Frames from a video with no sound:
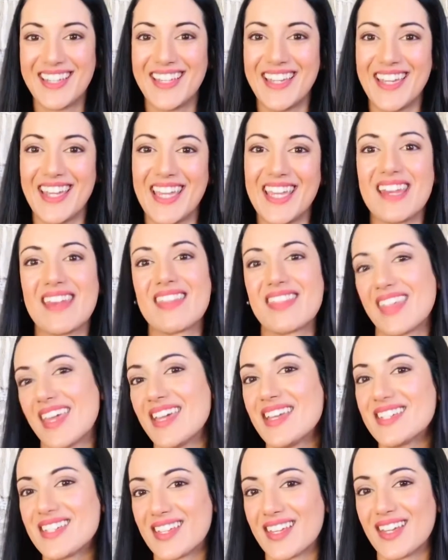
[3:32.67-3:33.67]
In
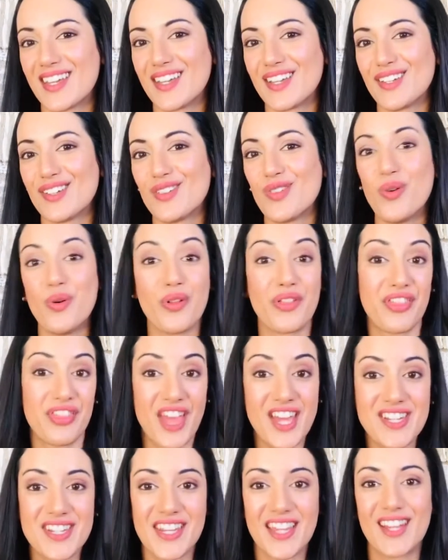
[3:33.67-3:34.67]
theta or
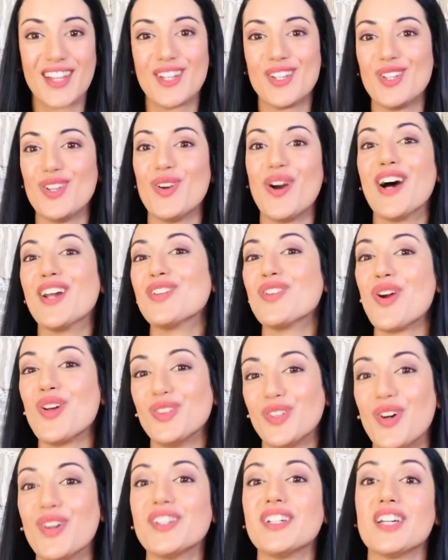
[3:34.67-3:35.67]
theta, you are no
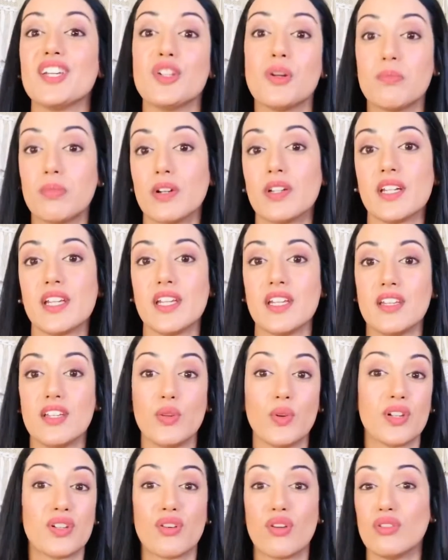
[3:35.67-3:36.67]
longer your body, you
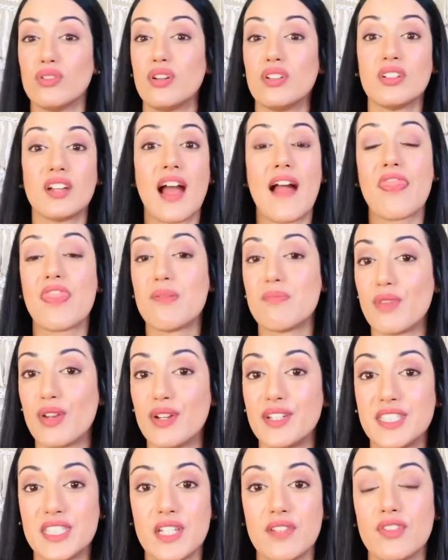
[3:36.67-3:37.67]
are no longer at the
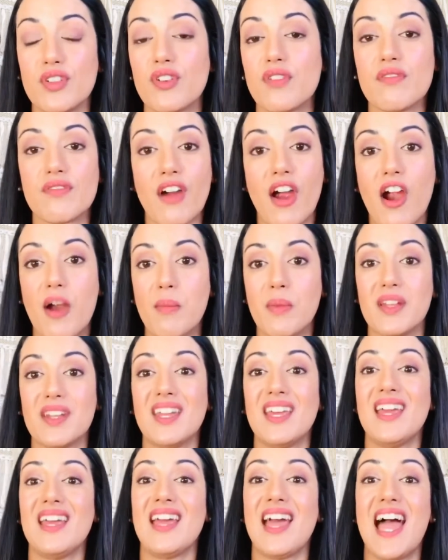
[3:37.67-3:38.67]
mercy of your environment,
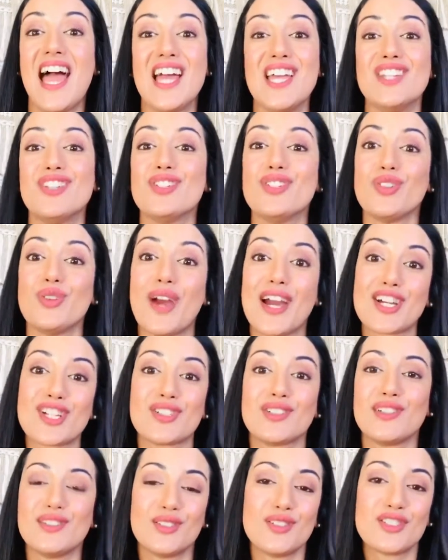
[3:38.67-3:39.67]
and you
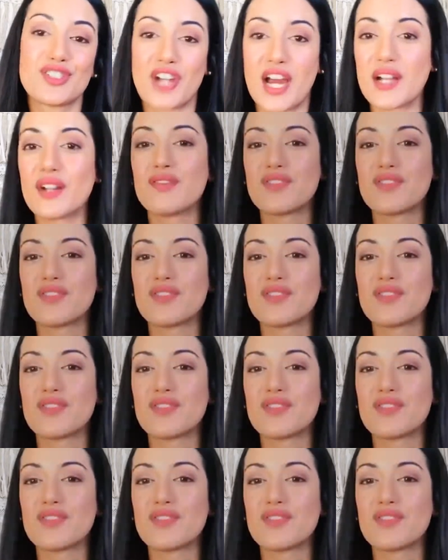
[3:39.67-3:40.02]
actually lose track of